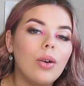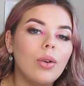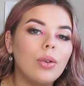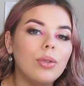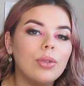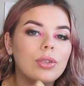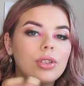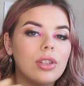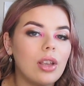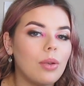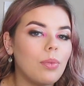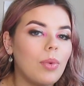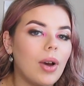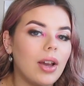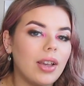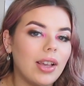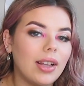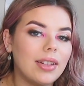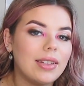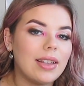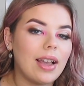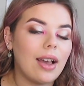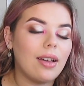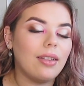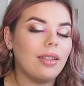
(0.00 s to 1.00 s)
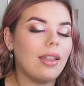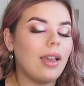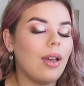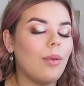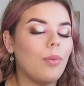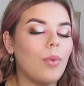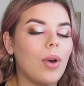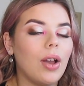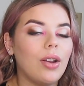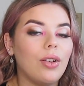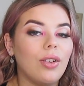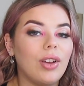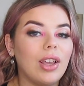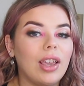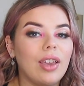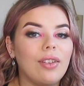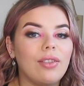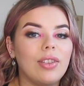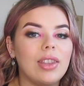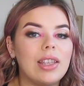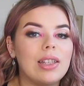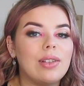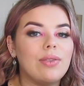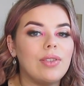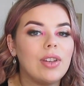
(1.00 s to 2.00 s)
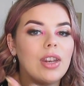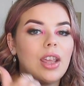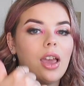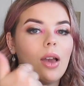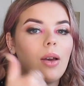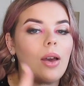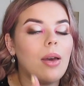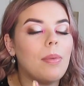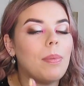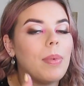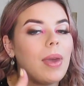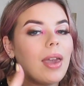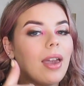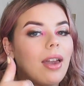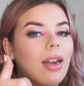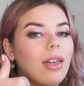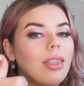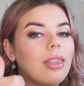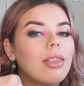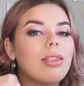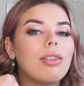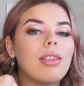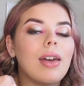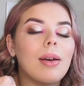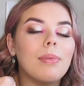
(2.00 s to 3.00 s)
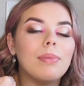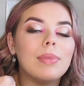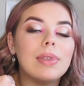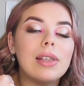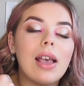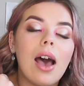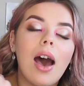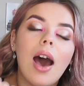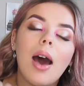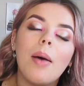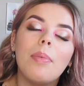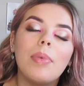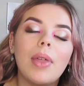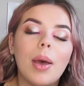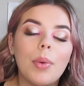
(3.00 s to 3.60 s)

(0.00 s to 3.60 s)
Also, while you're down there, why not give this video a big thumbs up?